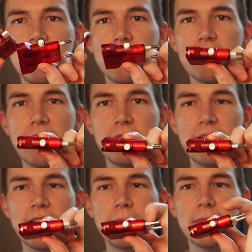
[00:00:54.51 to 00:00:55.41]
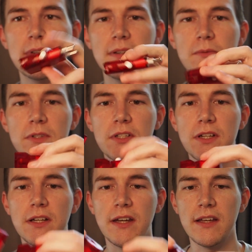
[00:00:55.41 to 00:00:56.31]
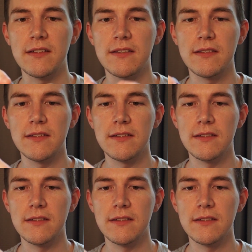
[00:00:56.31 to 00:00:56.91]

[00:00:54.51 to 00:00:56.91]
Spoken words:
travel adapter, which connects